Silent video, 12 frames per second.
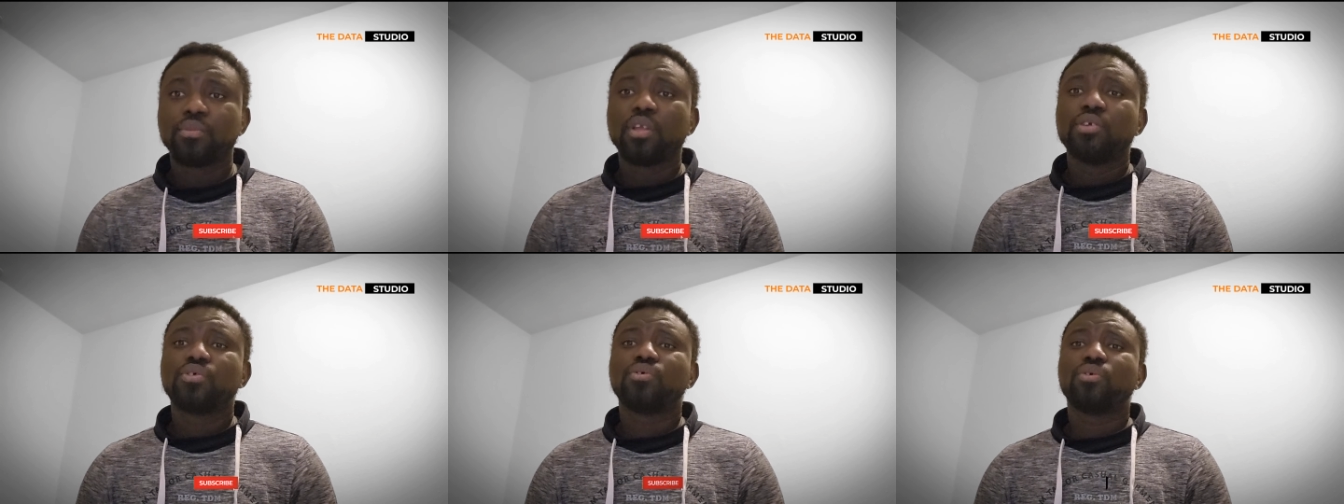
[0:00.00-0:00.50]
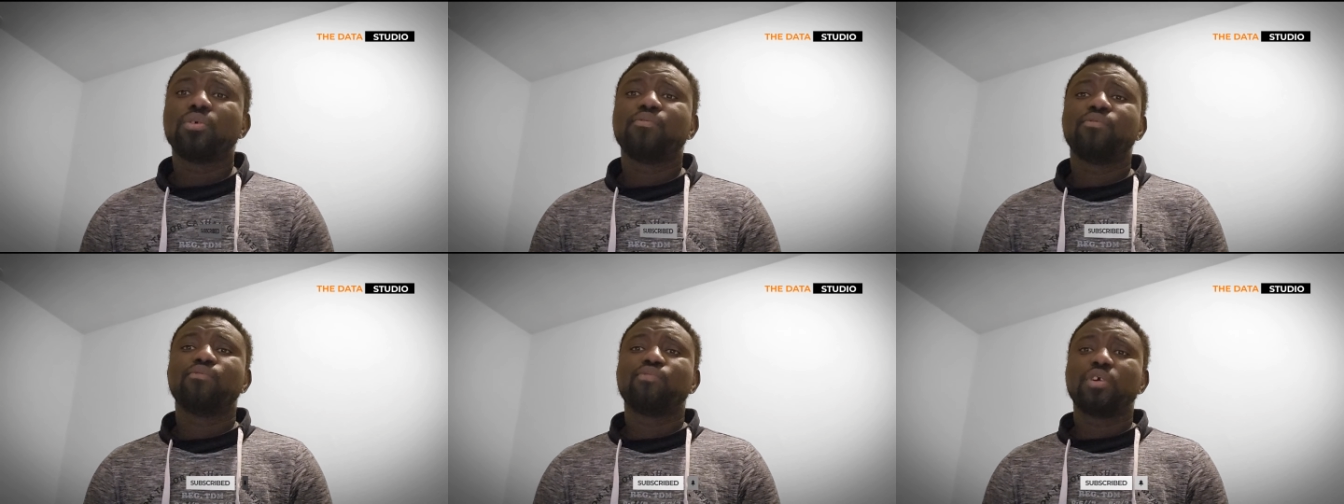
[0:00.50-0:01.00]
So if
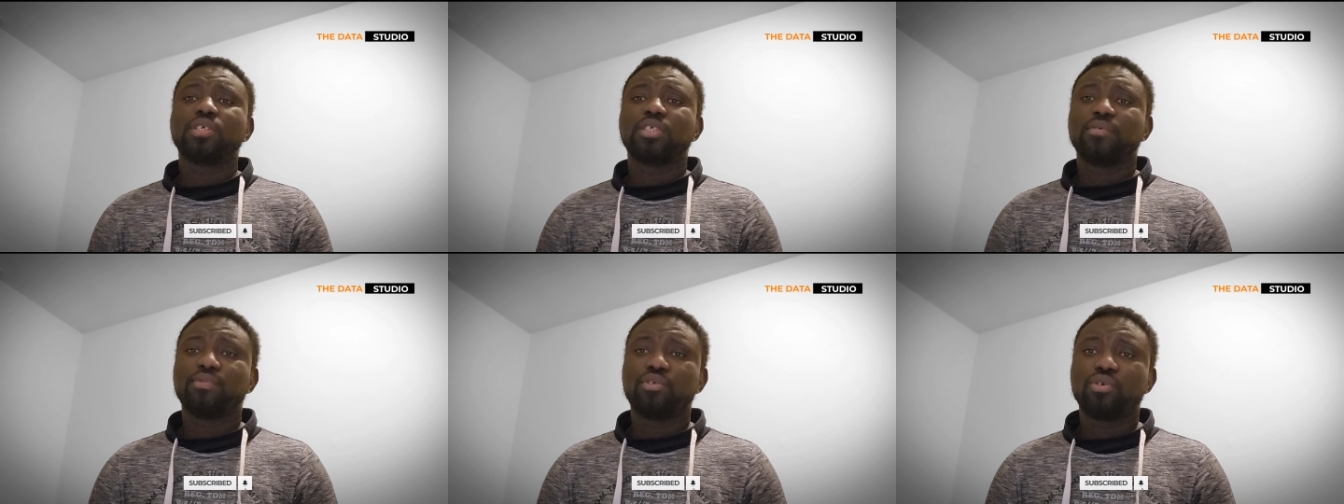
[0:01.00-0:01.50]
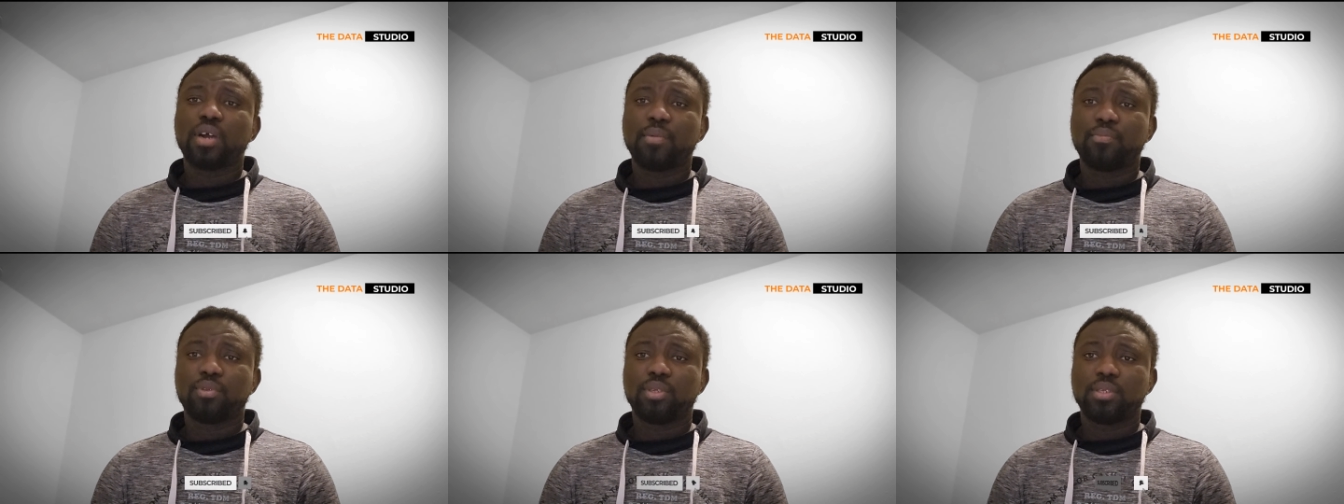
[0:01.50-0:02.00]
you've watched the video up
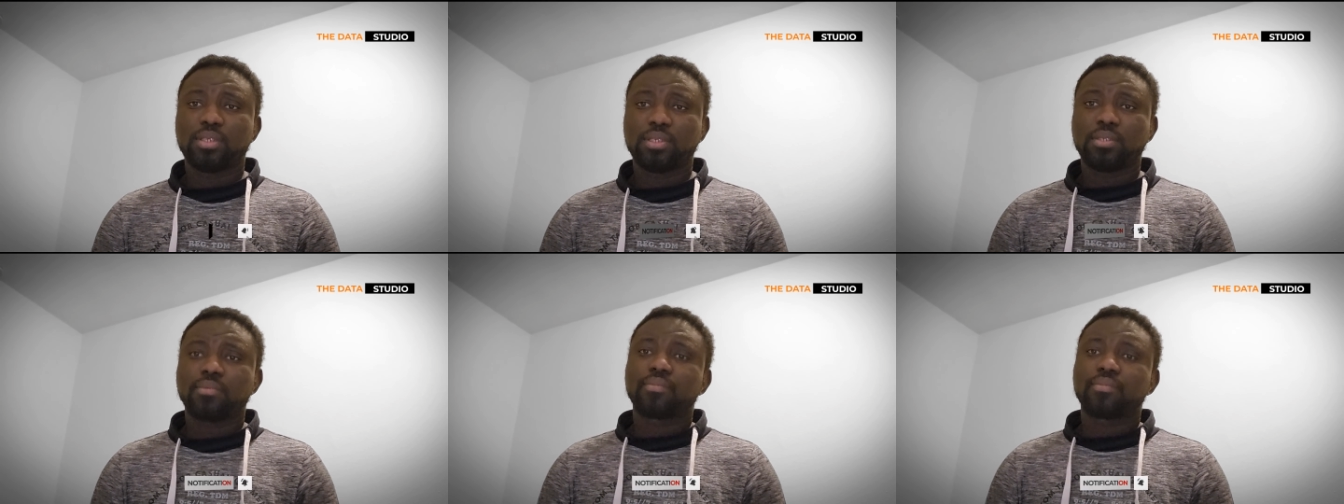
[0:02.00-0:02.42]
to this